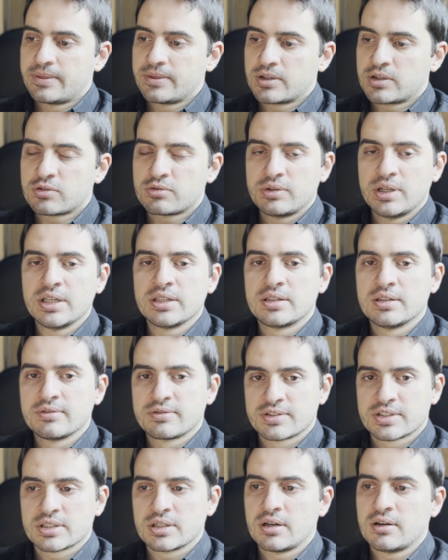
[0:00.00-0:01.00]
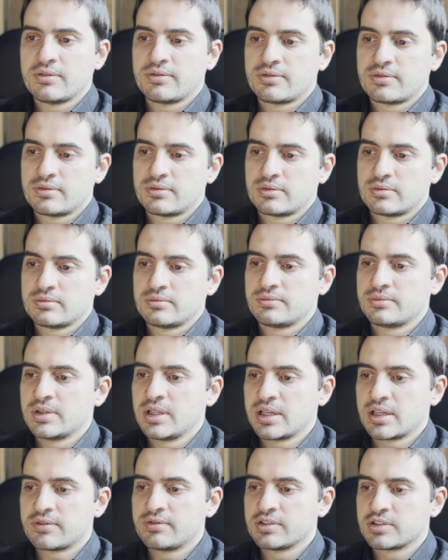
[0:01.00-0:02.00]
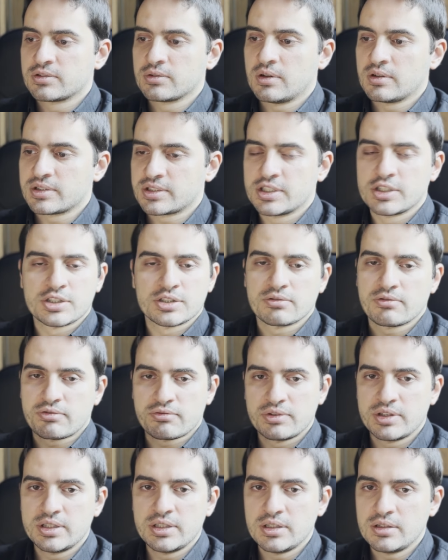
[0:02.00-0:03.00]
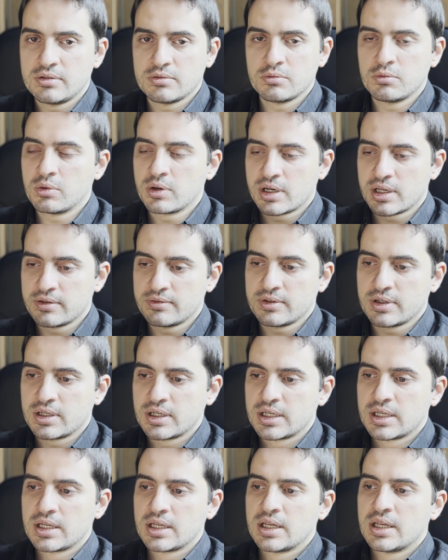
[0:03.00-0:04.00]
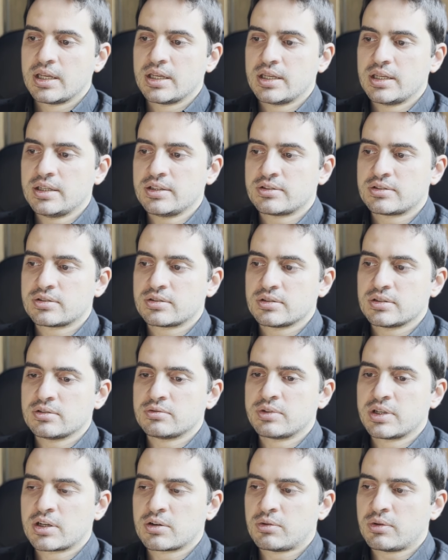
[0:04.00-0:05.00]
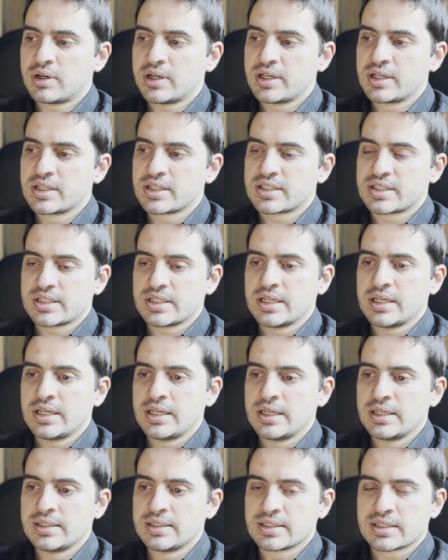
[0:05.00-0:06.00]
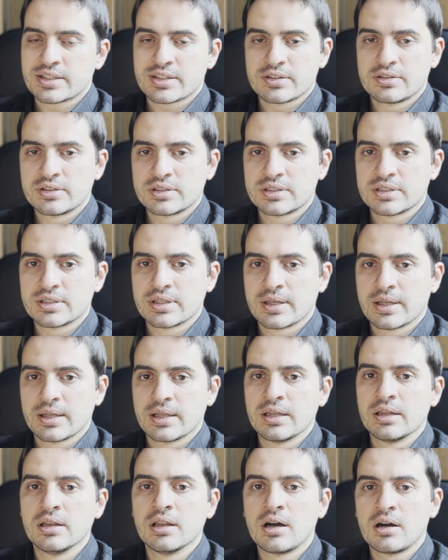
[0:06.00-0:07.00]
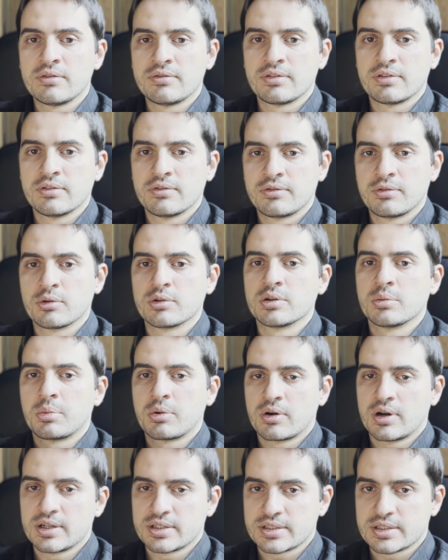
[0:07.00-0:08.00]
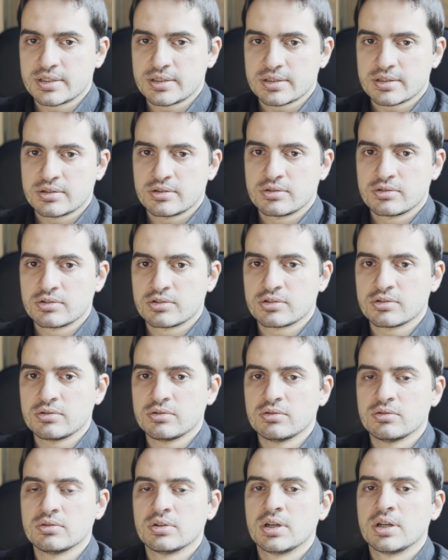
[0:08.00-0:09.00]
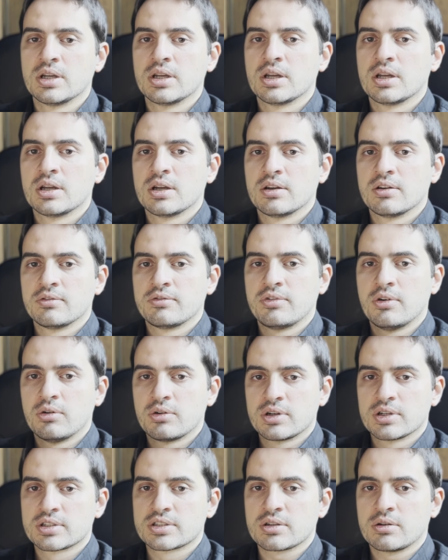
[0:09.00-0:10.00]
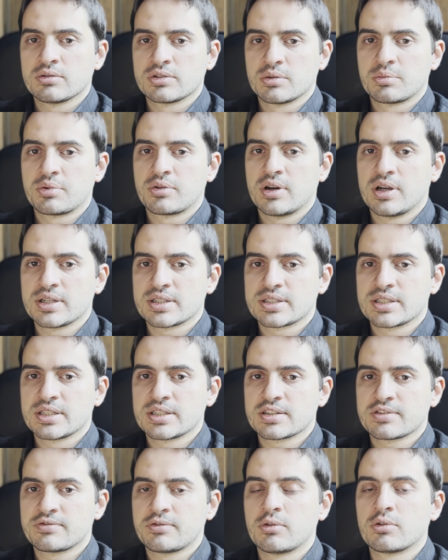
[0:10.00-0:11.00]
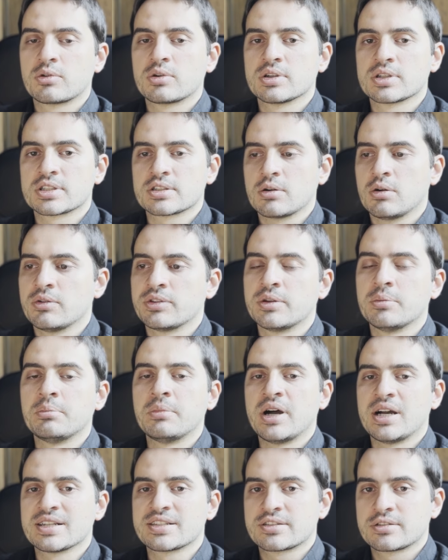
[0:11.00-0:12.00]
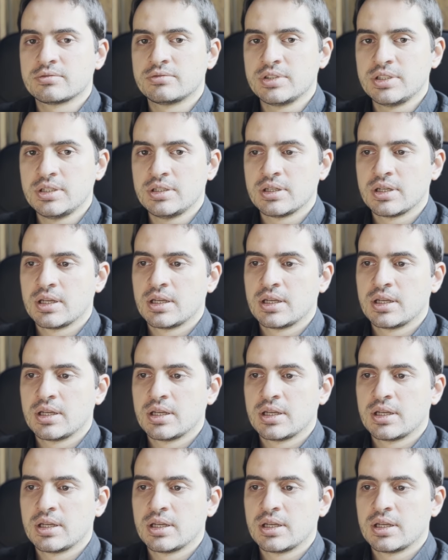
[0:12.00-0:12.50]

Creative stuff like visualization, 3D, whatever, it requires a certain love for the process. So focus on the process, focus on the mastery,